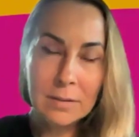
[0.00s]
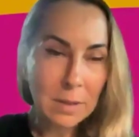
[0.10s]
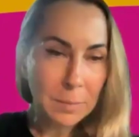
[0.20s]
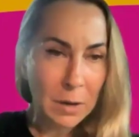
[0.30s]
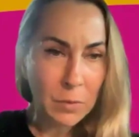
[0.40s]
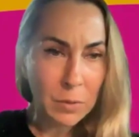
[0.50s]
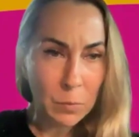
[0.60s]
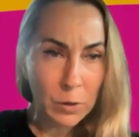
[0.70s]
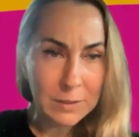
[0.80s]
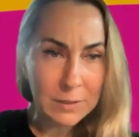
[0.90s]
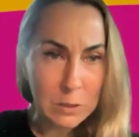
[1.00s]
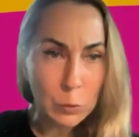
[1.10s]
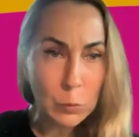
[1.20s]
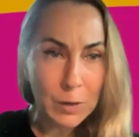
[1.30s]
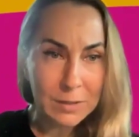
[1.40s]
somehow the world is in
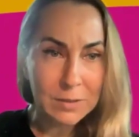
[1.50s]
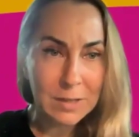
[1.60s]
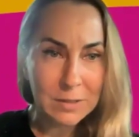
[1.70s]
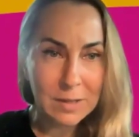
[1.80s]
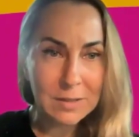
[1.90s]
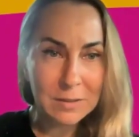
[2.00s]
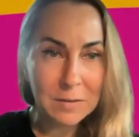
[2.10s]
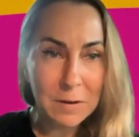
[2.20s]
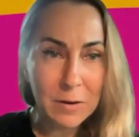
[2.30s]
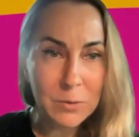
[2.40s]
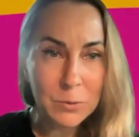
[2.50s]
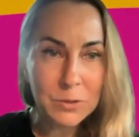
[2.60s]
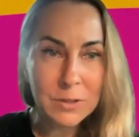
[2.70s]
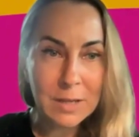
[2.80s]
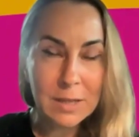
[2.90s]
turbulence, as Rivera, you
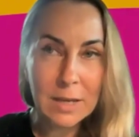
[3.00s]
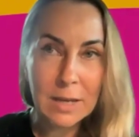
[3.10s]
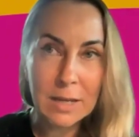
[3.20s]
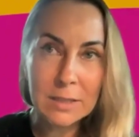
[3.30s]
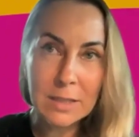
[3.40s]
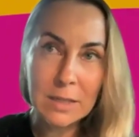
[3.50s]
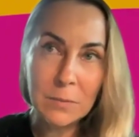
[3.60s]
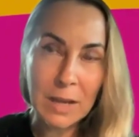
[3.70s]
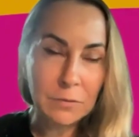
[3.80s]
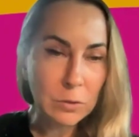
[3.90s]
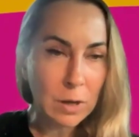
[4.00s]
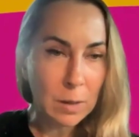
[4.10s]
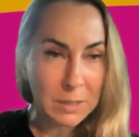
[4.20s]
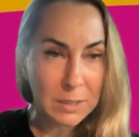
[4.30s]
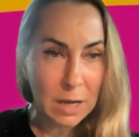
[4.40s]
said that, and we have to
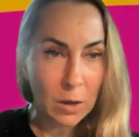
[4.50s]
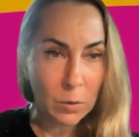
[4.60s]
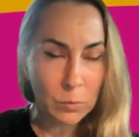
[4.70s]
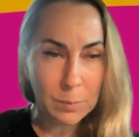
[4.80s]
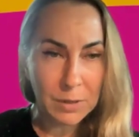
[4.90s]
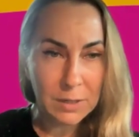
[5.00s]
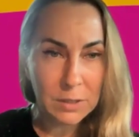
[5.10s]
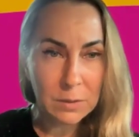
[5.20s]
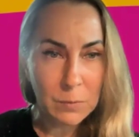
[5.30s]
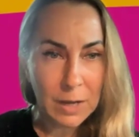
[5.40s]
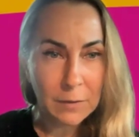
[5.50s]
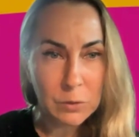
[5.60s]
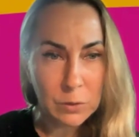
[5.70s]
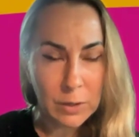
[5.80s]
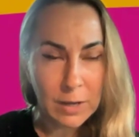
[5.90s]
calm it down a bit, and we
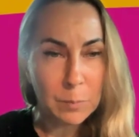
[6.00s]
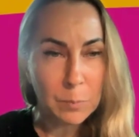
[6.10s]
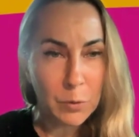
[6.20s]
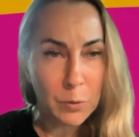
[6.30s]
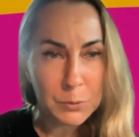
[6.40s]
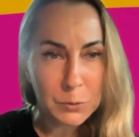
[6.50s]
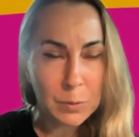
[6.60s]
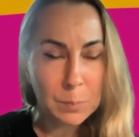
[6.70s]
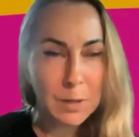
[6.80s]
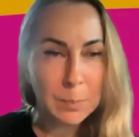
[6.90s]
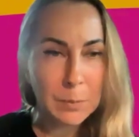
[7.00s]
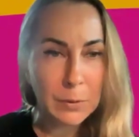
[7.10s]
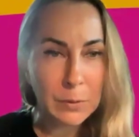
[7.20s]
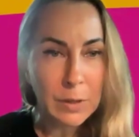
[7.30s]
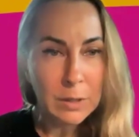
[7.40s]
have to give the purpose to
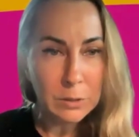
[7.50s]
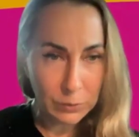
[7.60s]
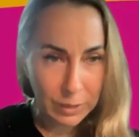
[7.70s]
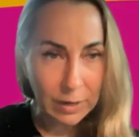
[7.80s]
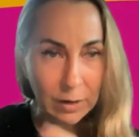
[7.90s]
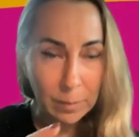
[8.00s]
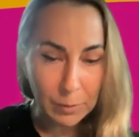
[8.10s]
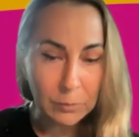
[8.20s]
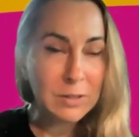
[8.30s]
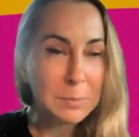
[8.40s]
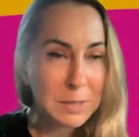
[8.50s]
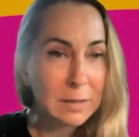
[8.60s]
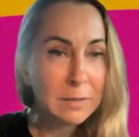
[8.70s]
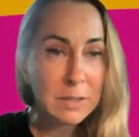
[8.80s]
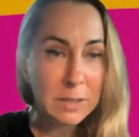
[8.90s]
people to care about
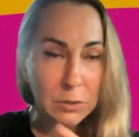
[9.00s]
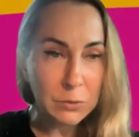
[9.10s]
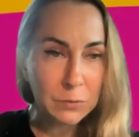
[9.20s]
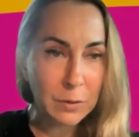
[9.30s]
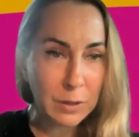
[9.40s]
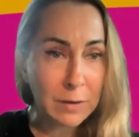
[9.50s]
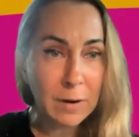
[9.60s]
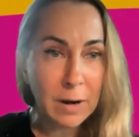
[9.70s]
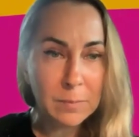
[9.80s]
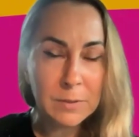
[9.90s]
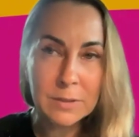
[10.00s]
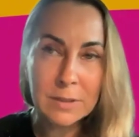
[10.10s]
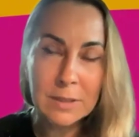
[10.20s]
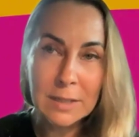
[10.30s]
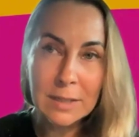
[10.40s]
themselves and also for the environment.
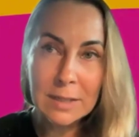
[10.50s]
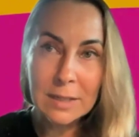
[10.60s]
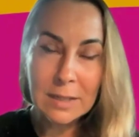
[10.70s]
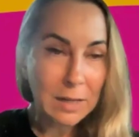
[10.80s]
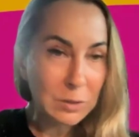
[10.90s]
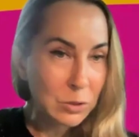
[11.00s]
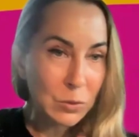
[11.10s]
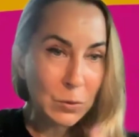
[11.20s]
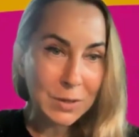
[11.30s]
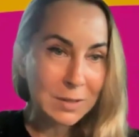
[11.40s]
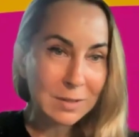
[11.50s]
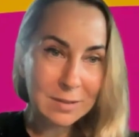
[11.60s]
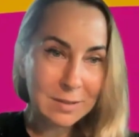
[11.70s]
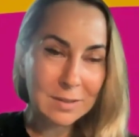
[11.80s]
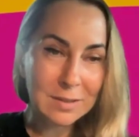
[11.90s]
Also,
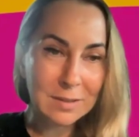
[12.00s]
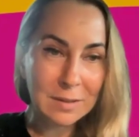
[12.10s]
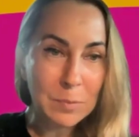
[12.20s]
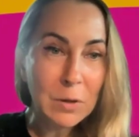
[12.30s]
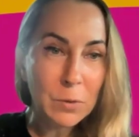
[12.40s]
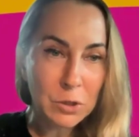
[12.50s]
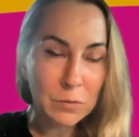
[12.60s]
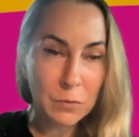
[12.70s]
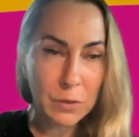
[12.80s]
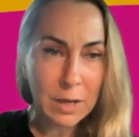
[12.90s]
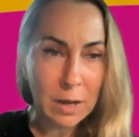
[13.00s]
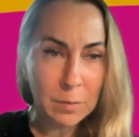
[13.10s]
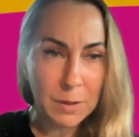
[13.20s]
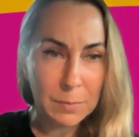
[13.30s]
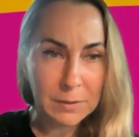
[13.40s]
it's a big question for the
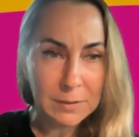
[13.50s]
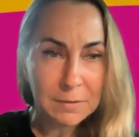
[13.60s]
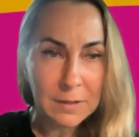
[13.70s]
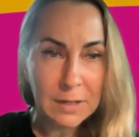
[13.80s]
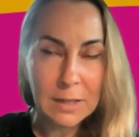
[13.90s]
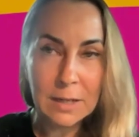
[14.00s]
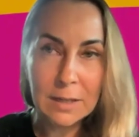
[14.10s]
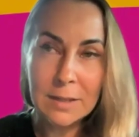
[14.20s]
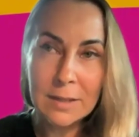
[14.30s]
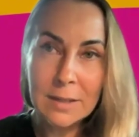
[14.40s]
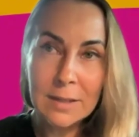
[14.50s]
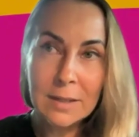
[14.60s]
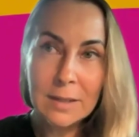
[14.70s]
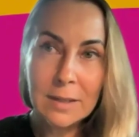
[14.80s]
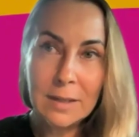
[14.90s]
young people, definitely.
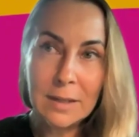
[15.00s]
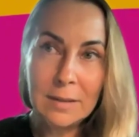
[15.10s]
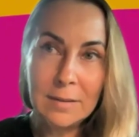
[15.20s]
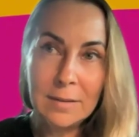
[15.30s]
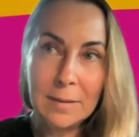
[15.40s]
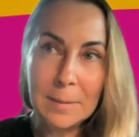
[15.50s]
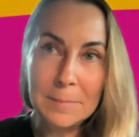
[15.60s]
And